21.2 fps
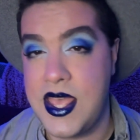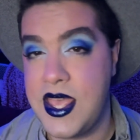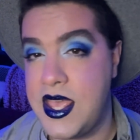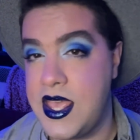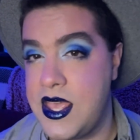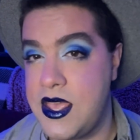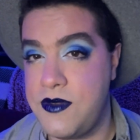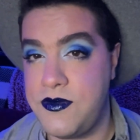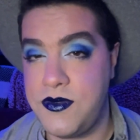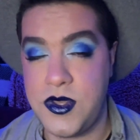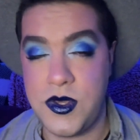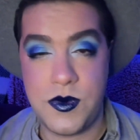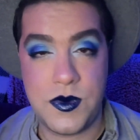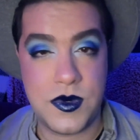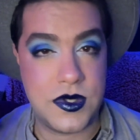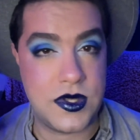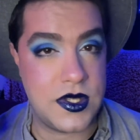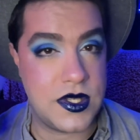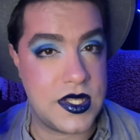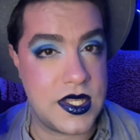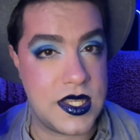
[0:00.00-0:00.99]
if you were
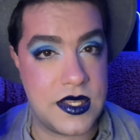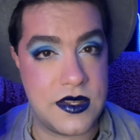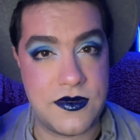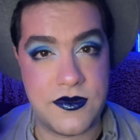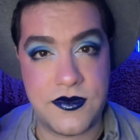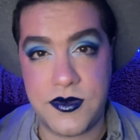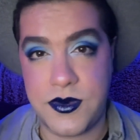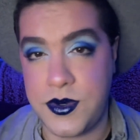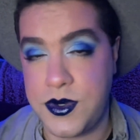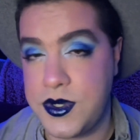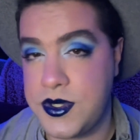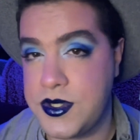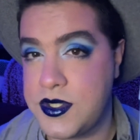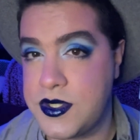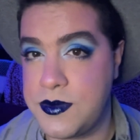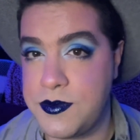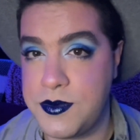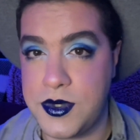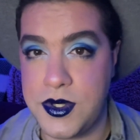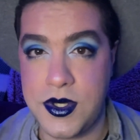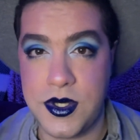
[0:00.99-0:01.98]
looking for
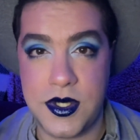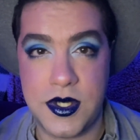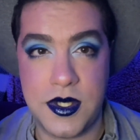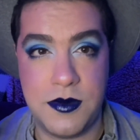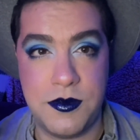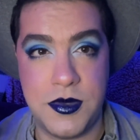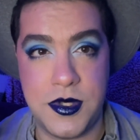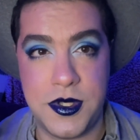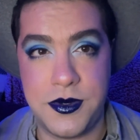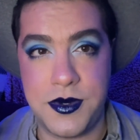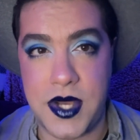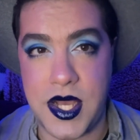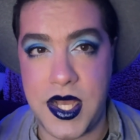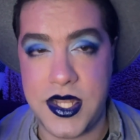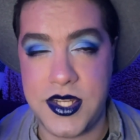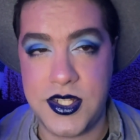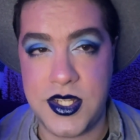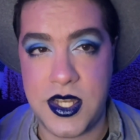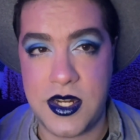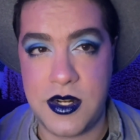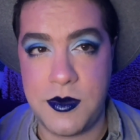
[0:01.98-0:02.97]
some good blue
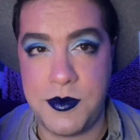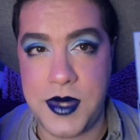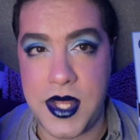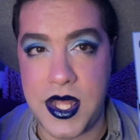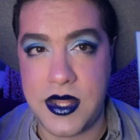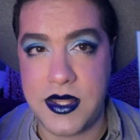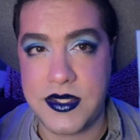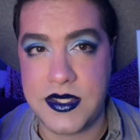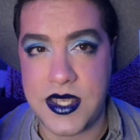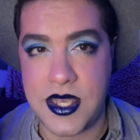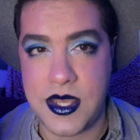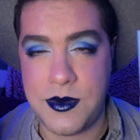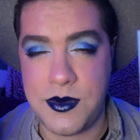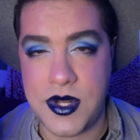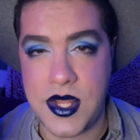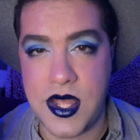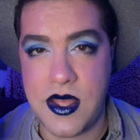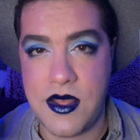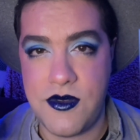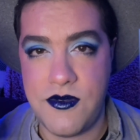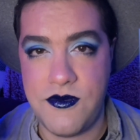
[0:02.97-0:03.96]
eyeshadow palettes, I would
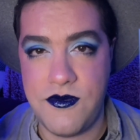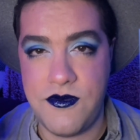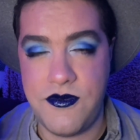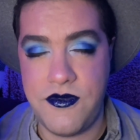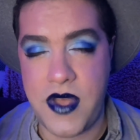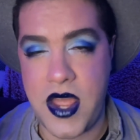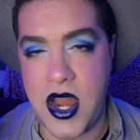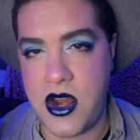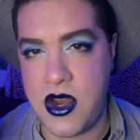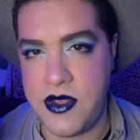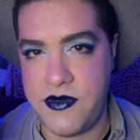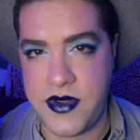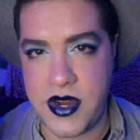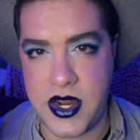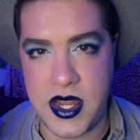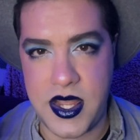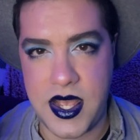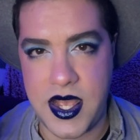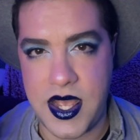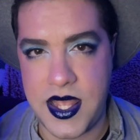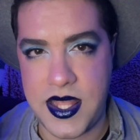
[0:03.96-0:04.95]

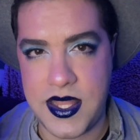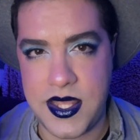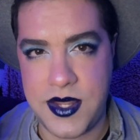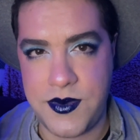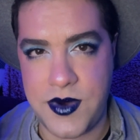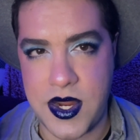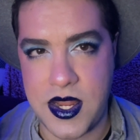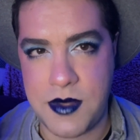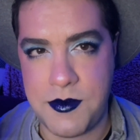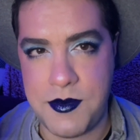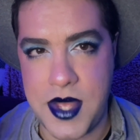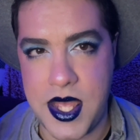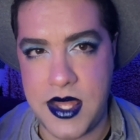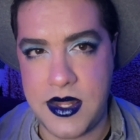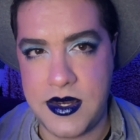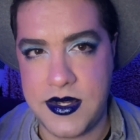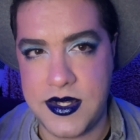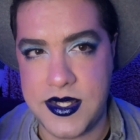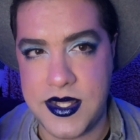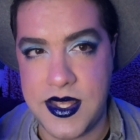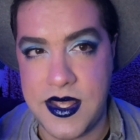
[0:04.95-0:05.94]
very highly
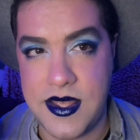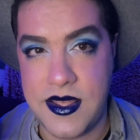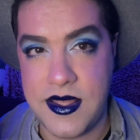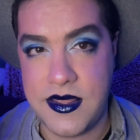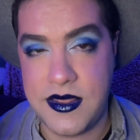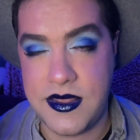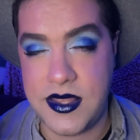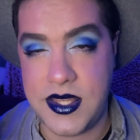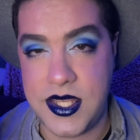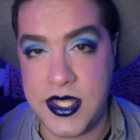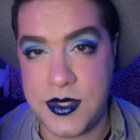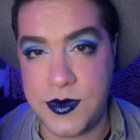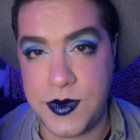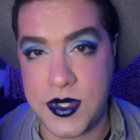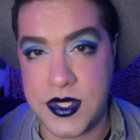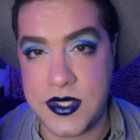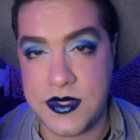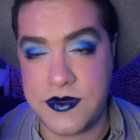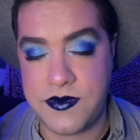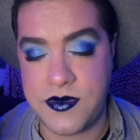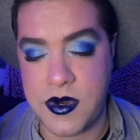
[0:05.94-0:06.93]
recommend these
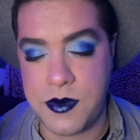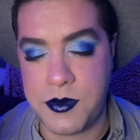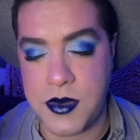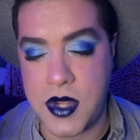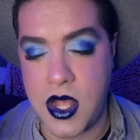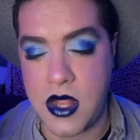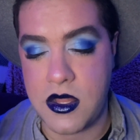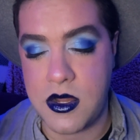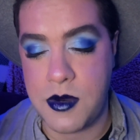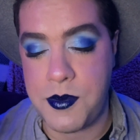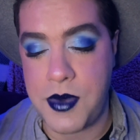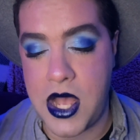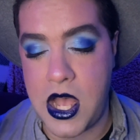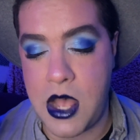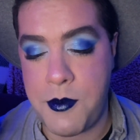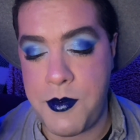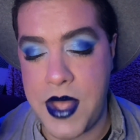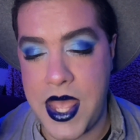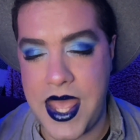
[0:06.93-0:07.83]
ones from ColourPop.